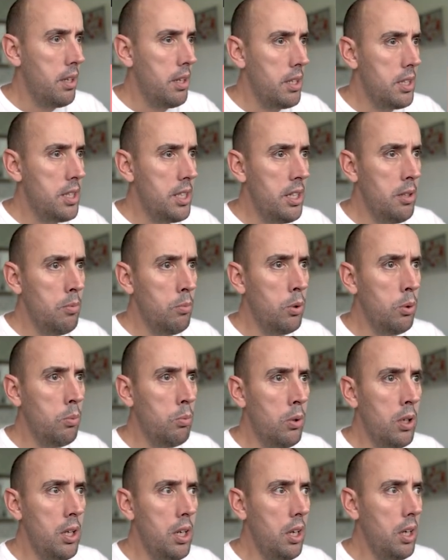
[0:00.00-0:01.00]
seeing what
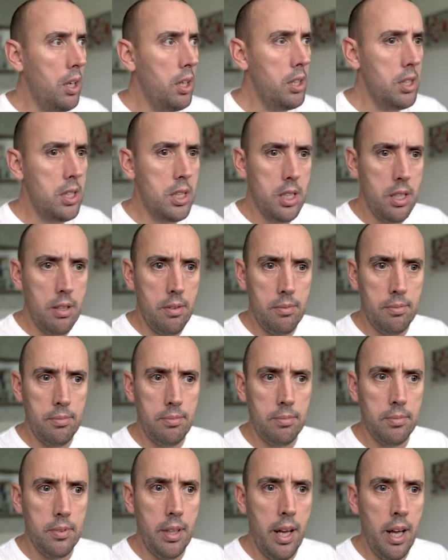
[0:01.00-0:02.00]
works,
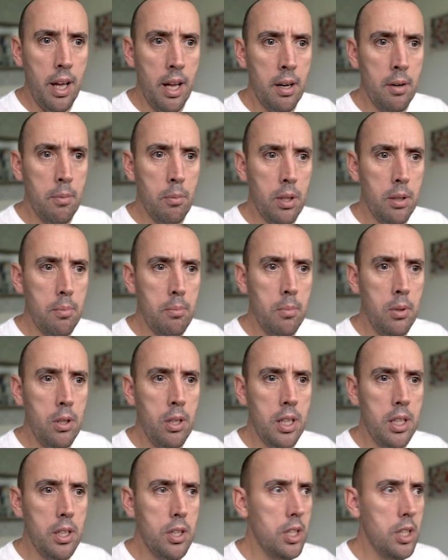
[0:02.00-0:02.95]
and we might